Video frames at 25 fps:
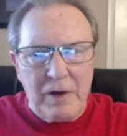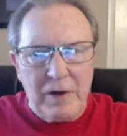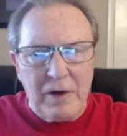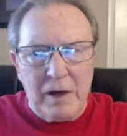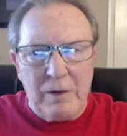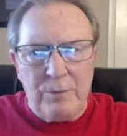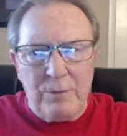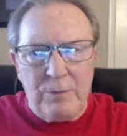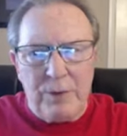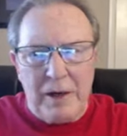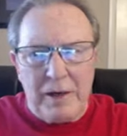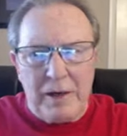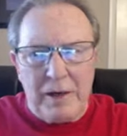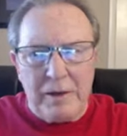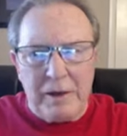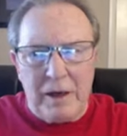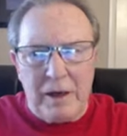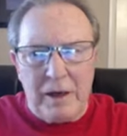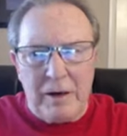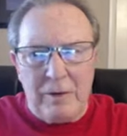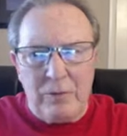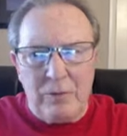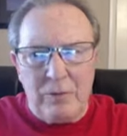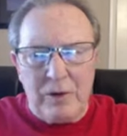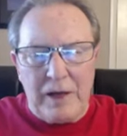But
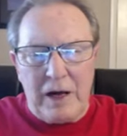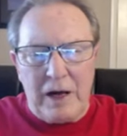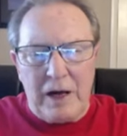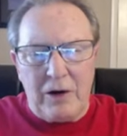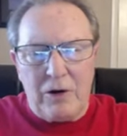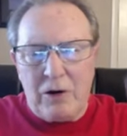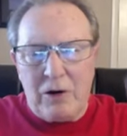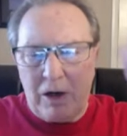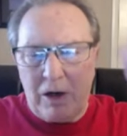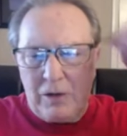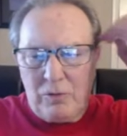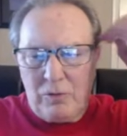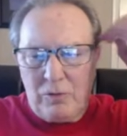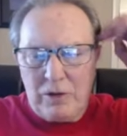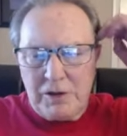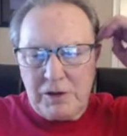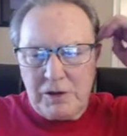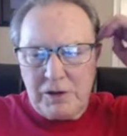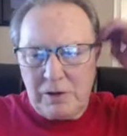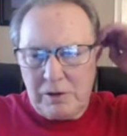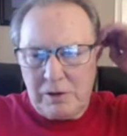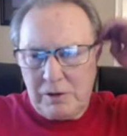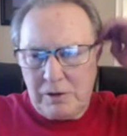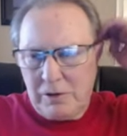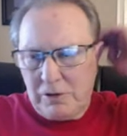uh, when that curtain was
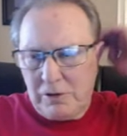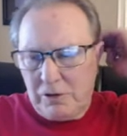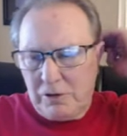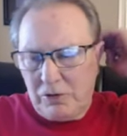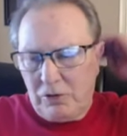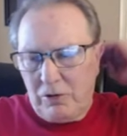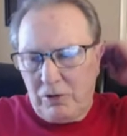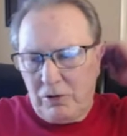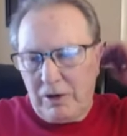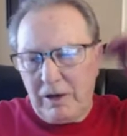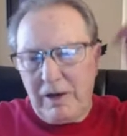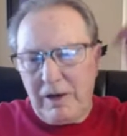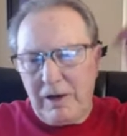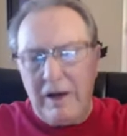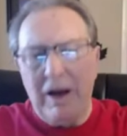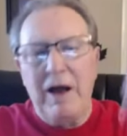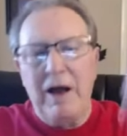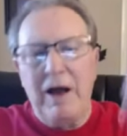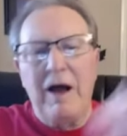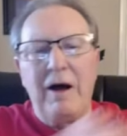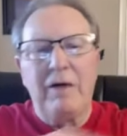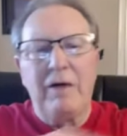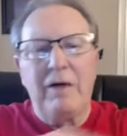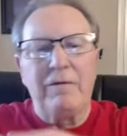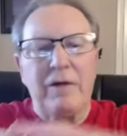torn in
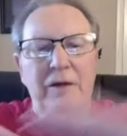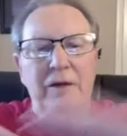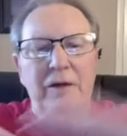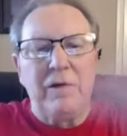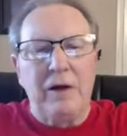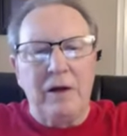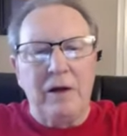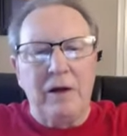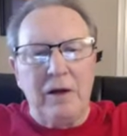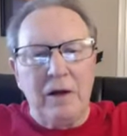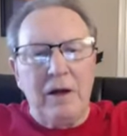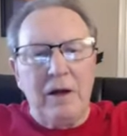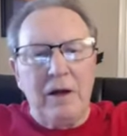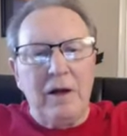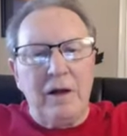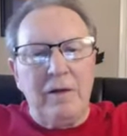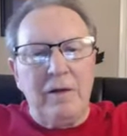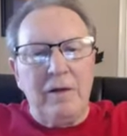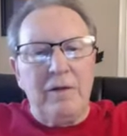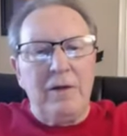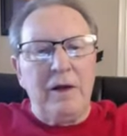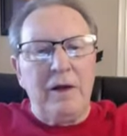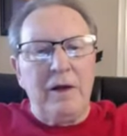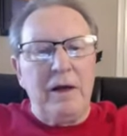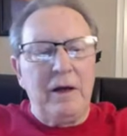half and that
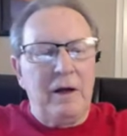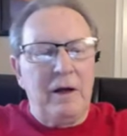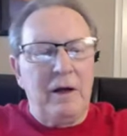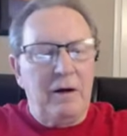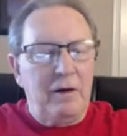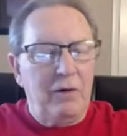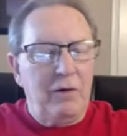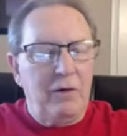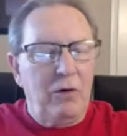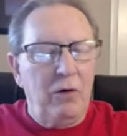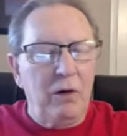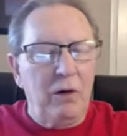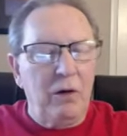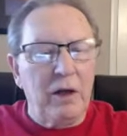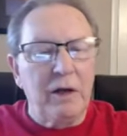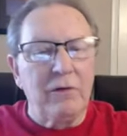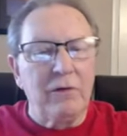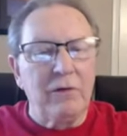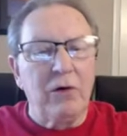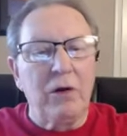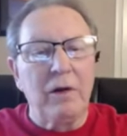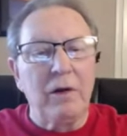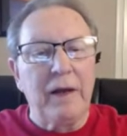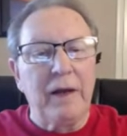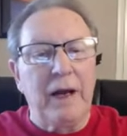the uh, holy of
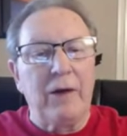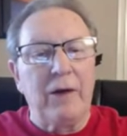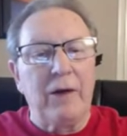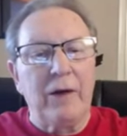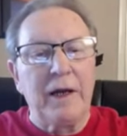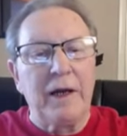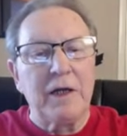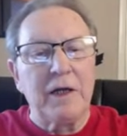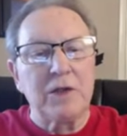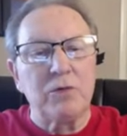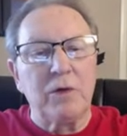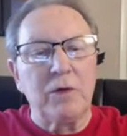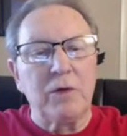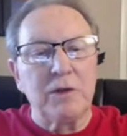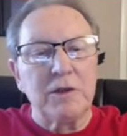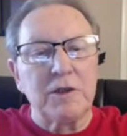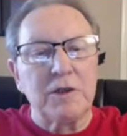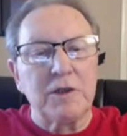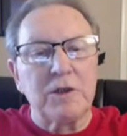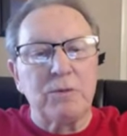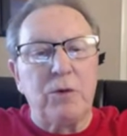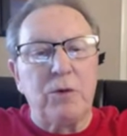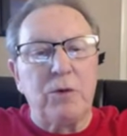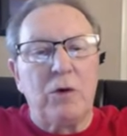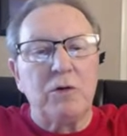holy areas was
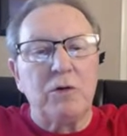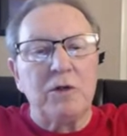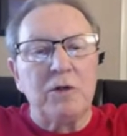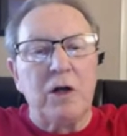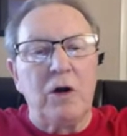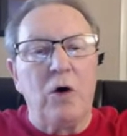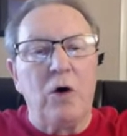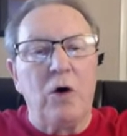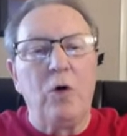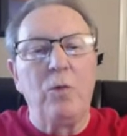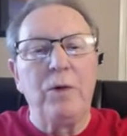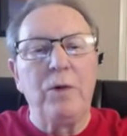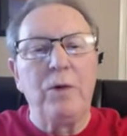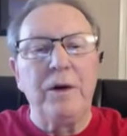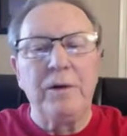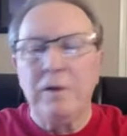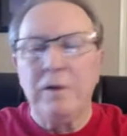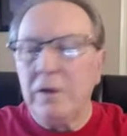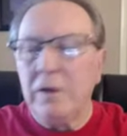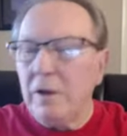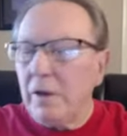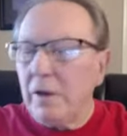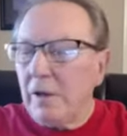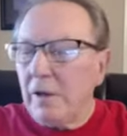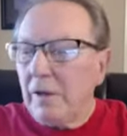exposed and open,
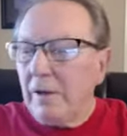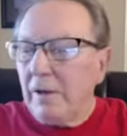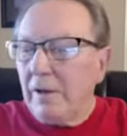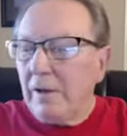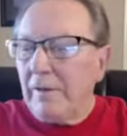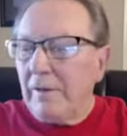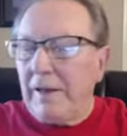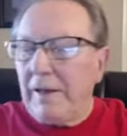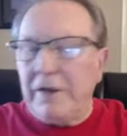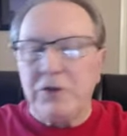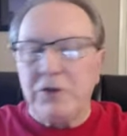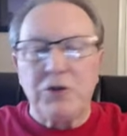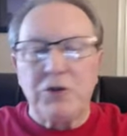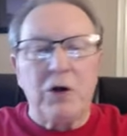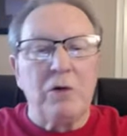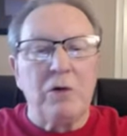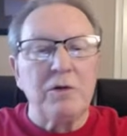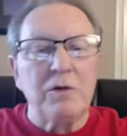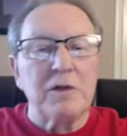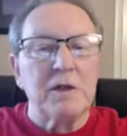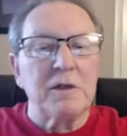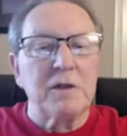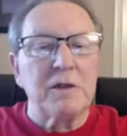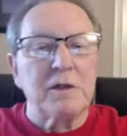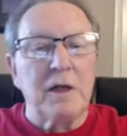that shows
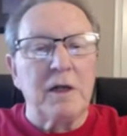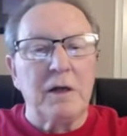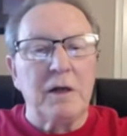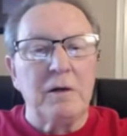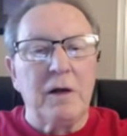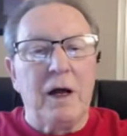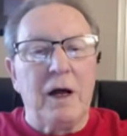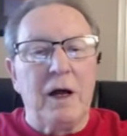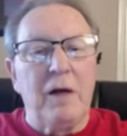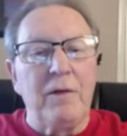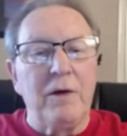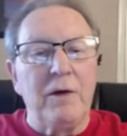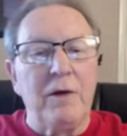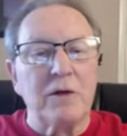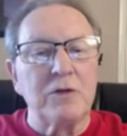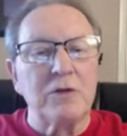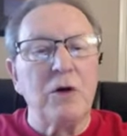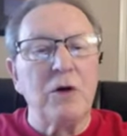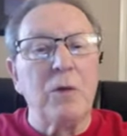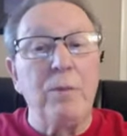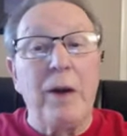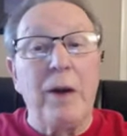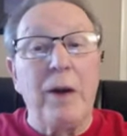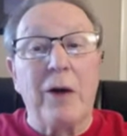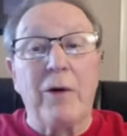us that uh, there's no
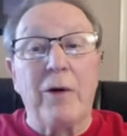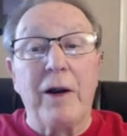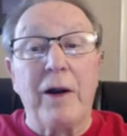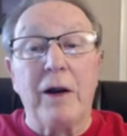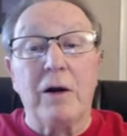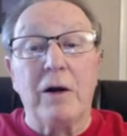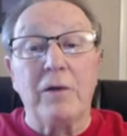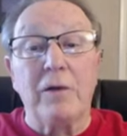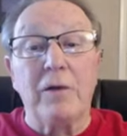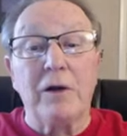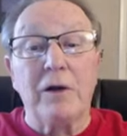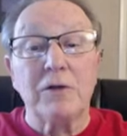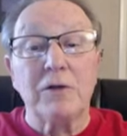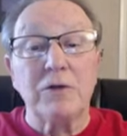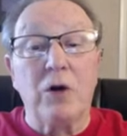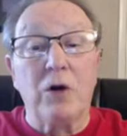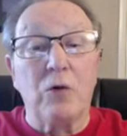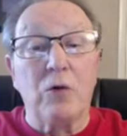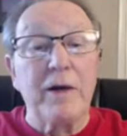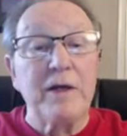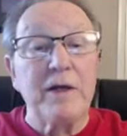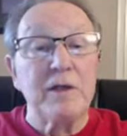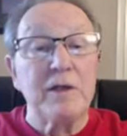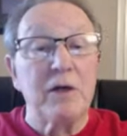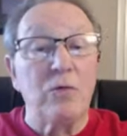barrier. There's no
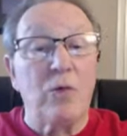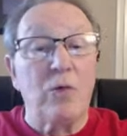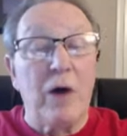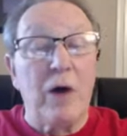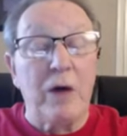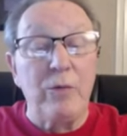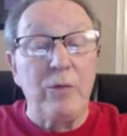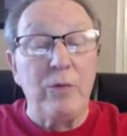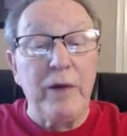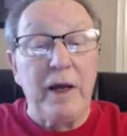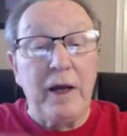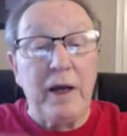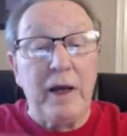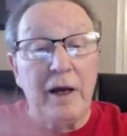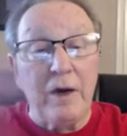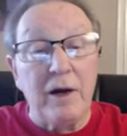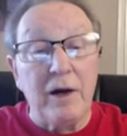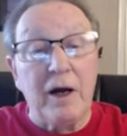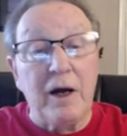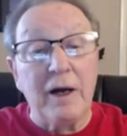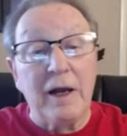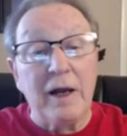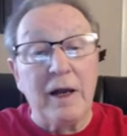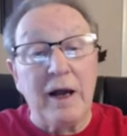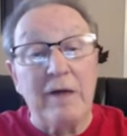reason why we
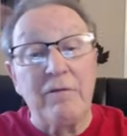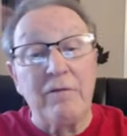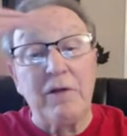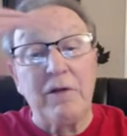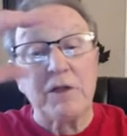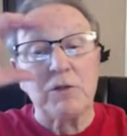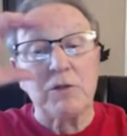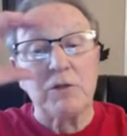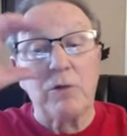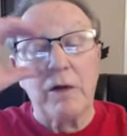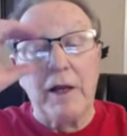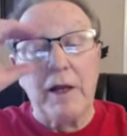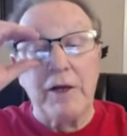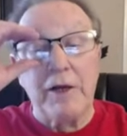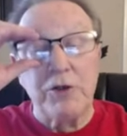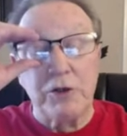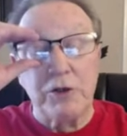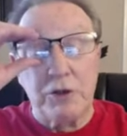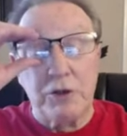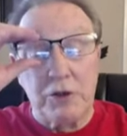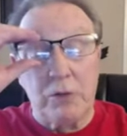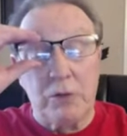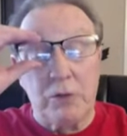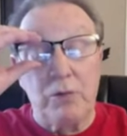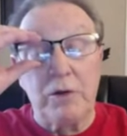cannot have this
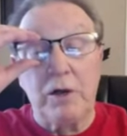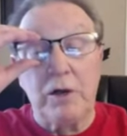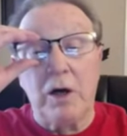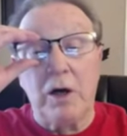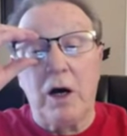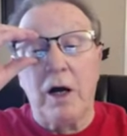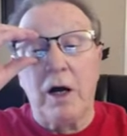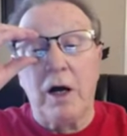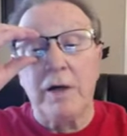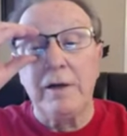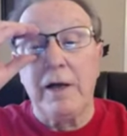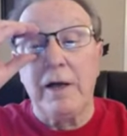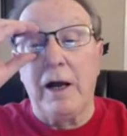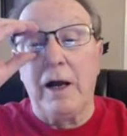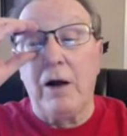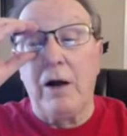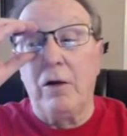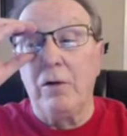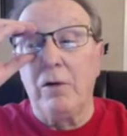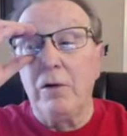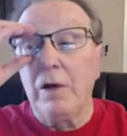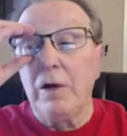relationship with God now.